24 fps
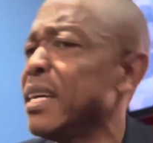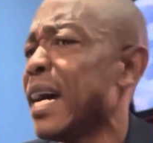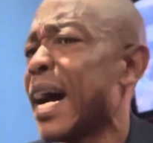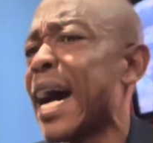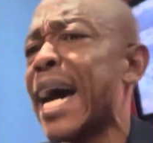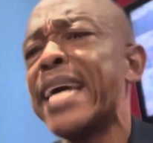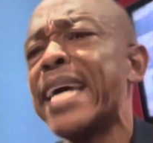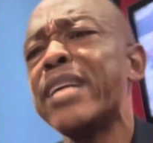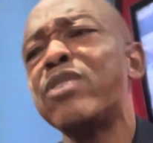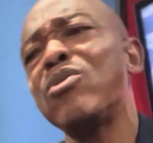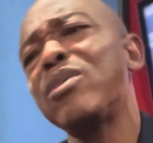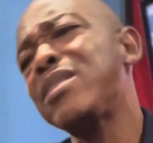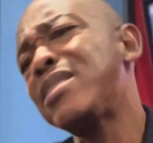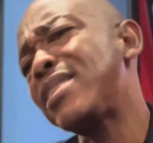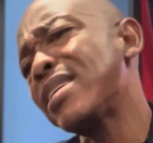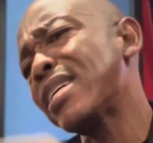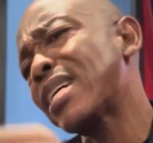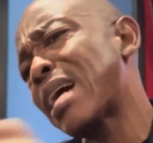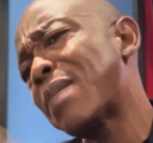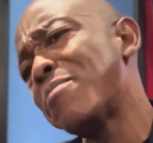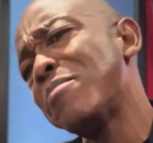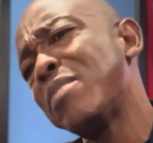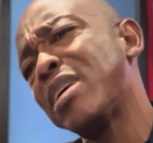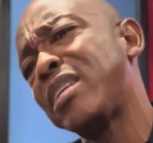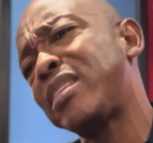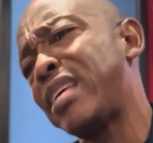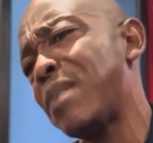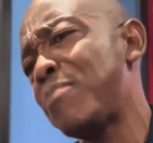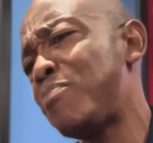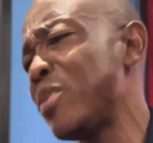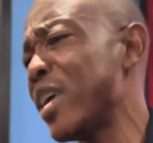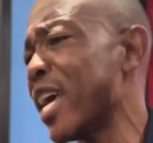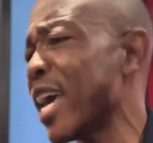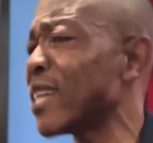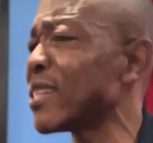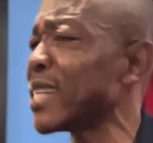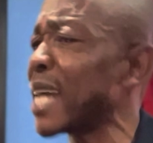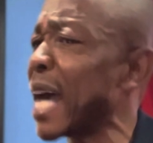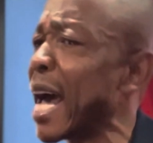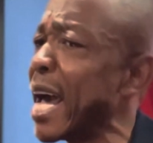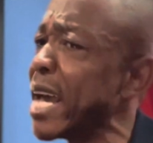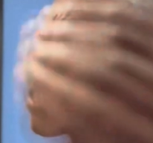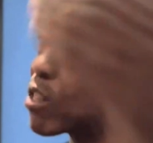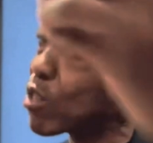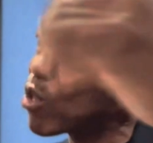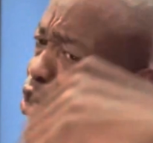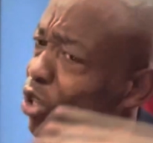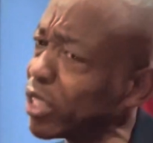I don't think I'm as happy as I
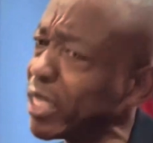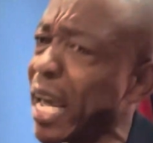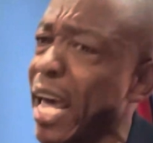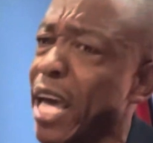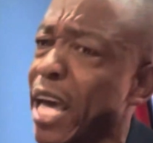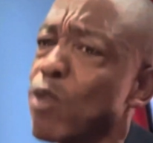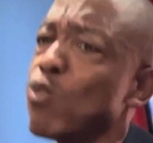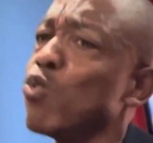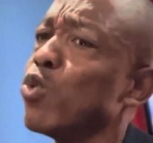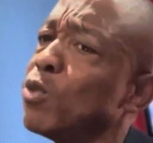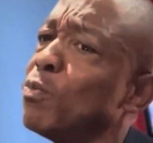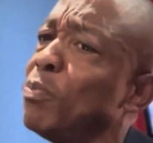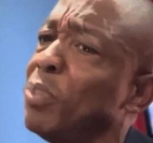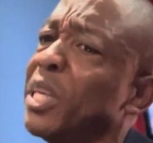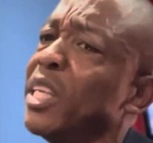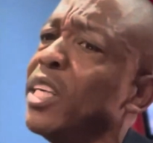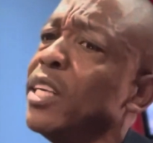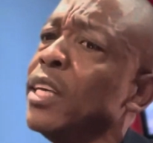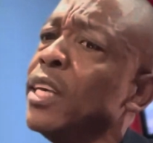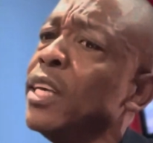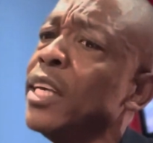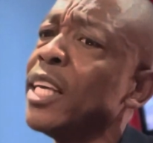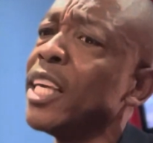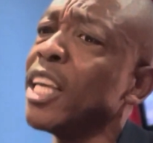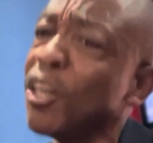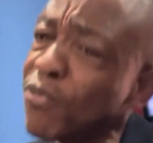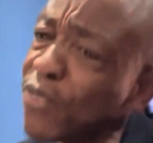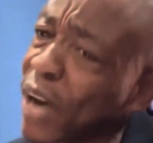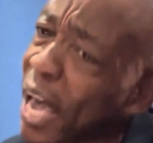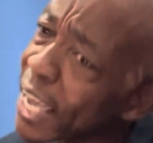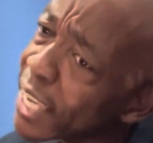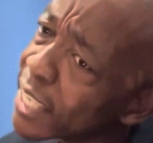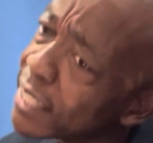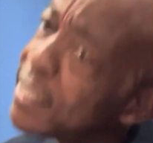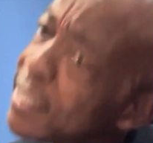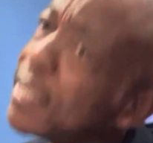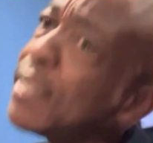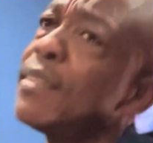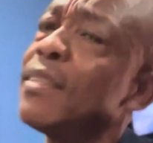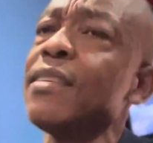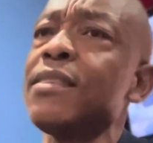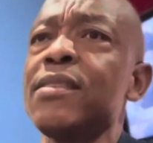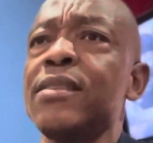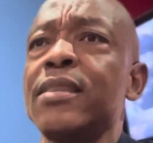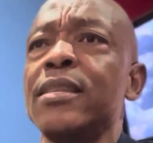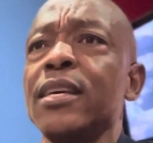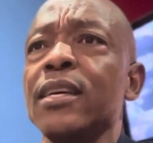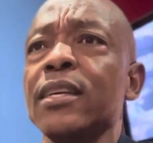thought I would be if I did
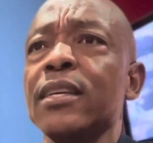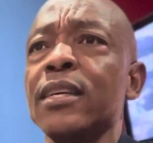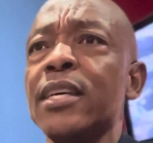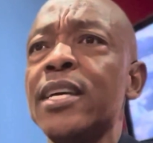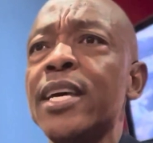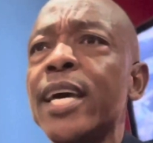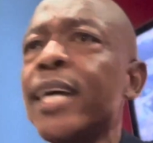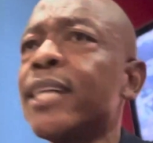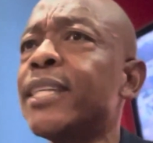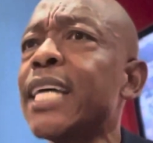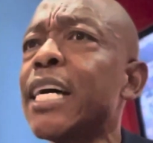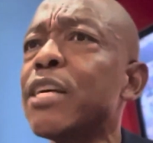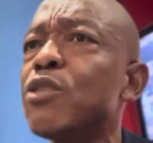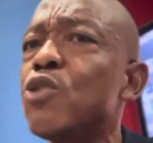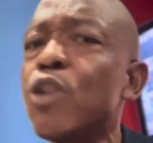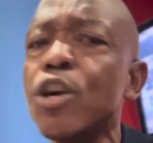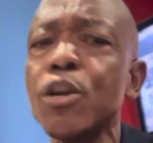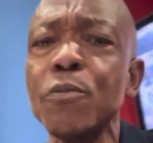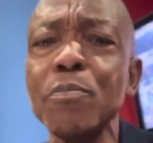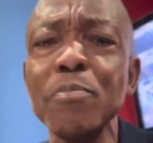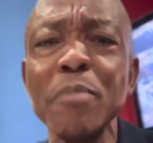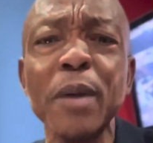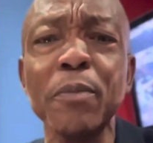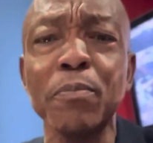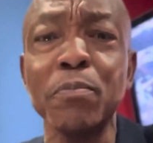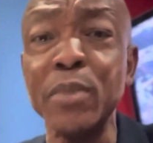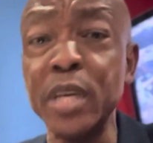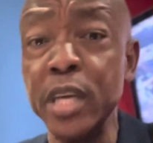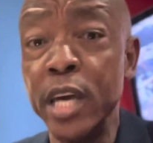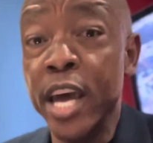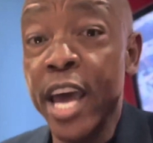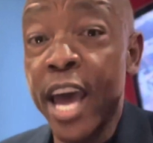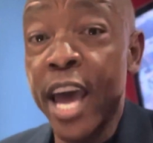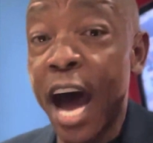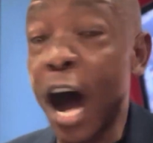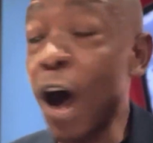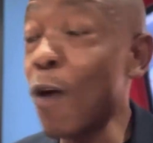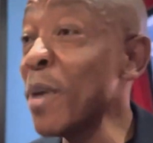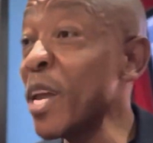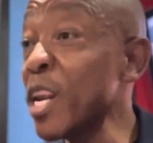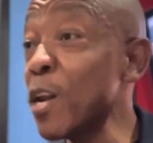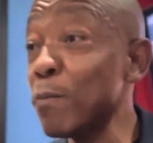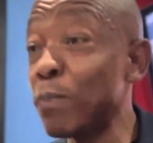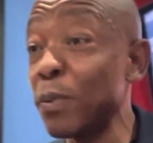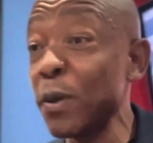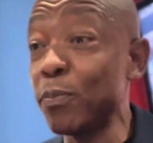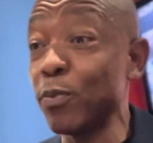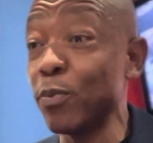this thing. It does not make me. How
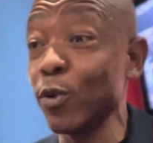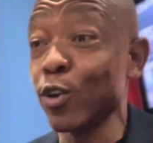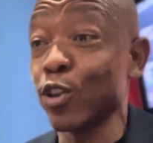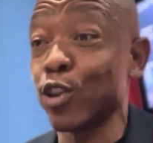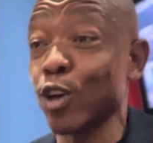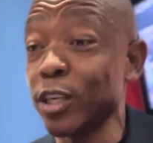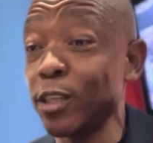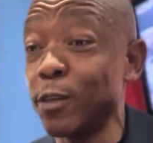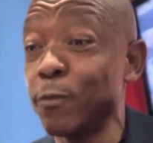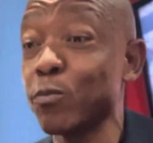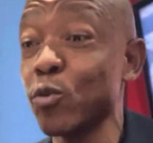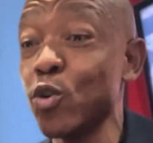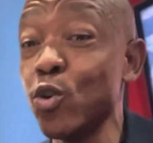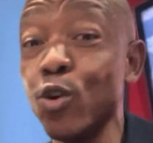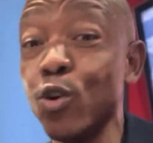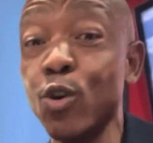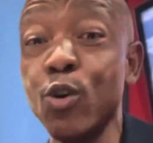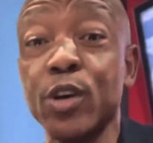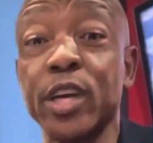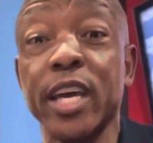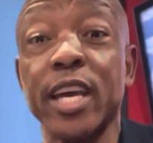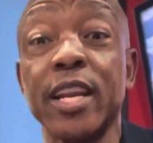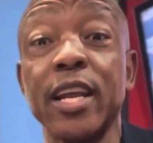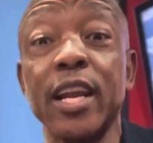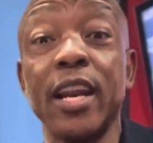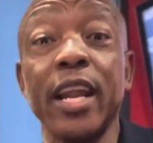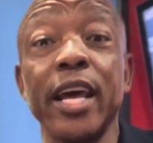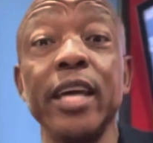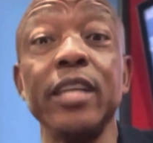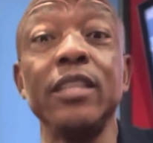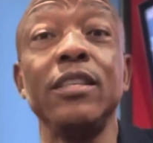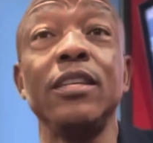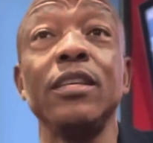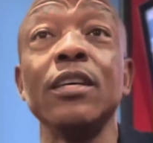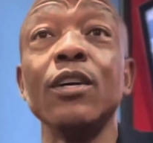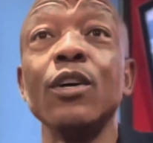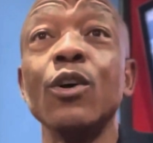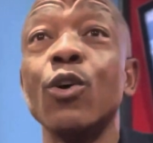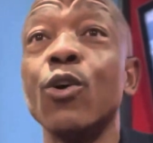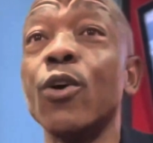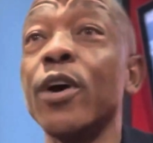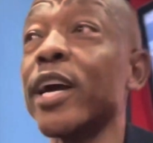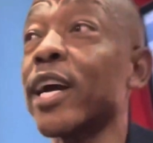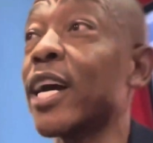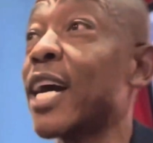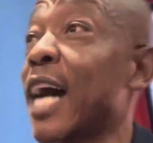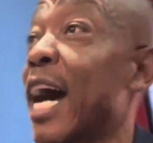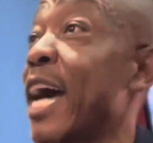many people thought you look at a lady or
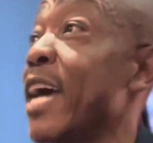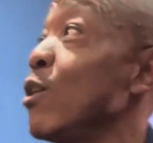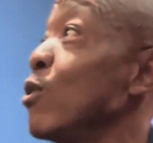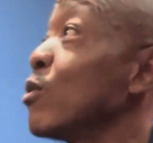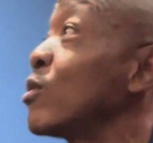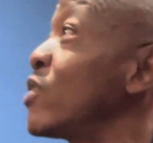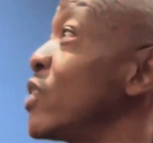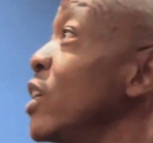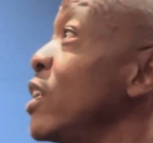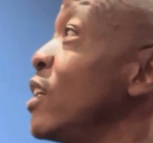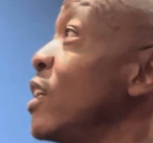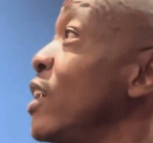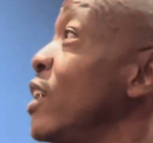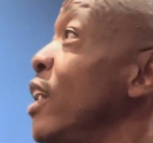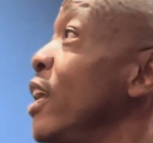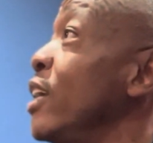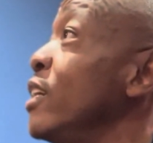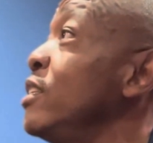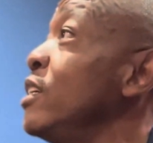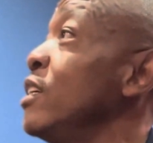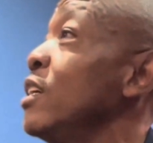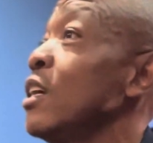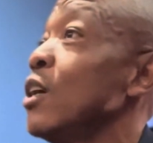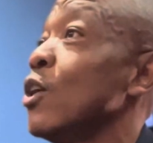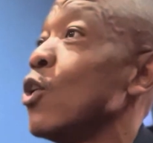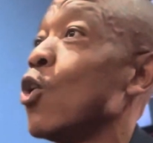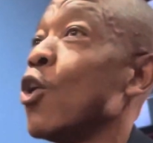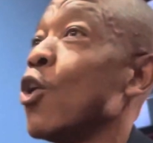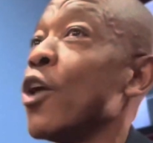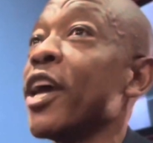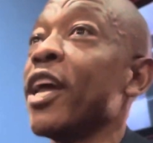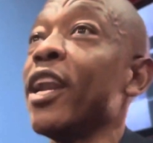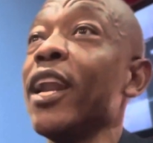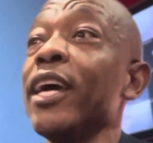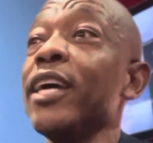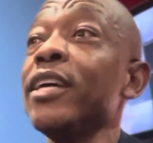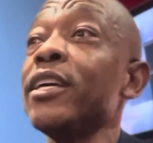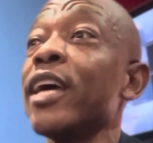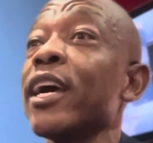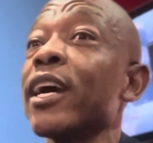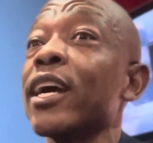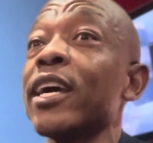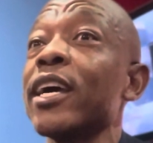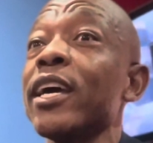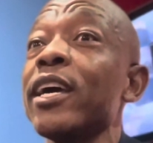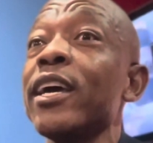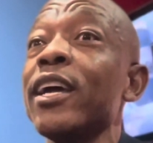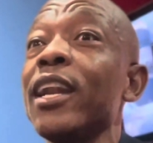a guy looks at a lady or a
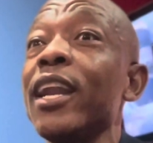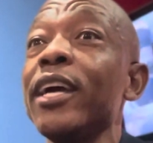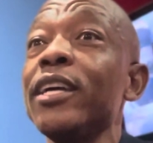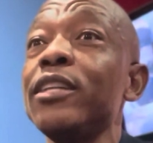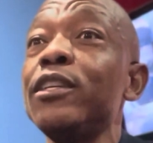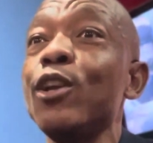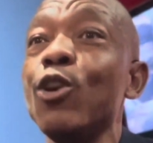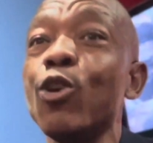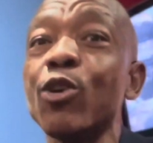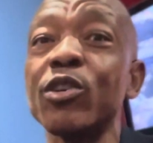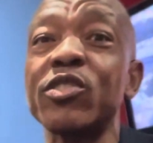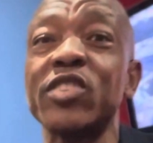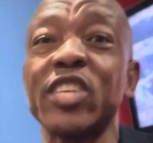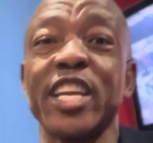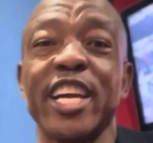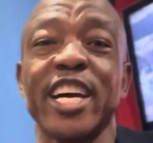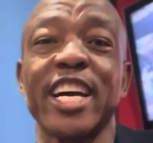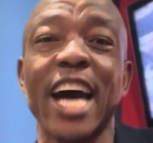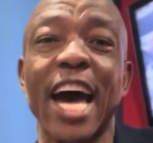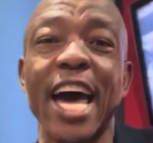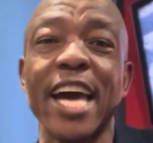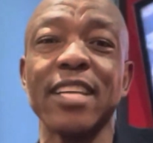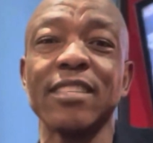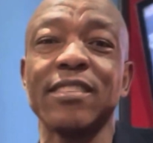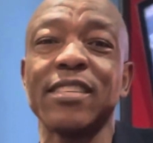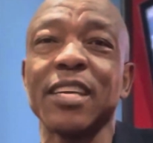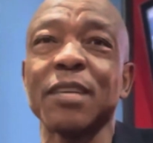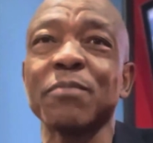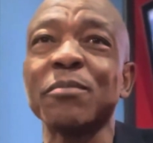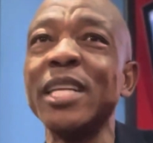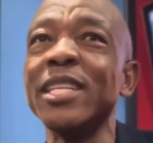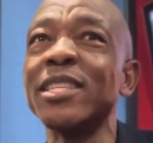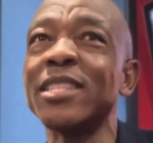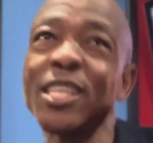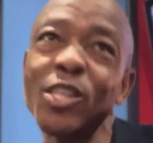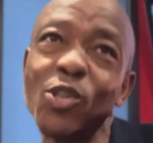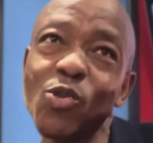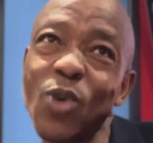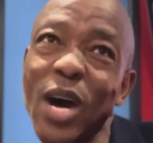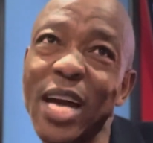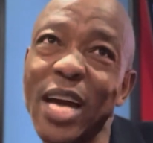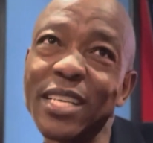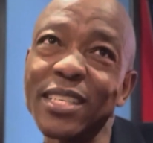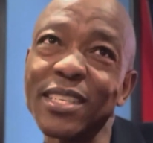lady looks at a guy and say, this one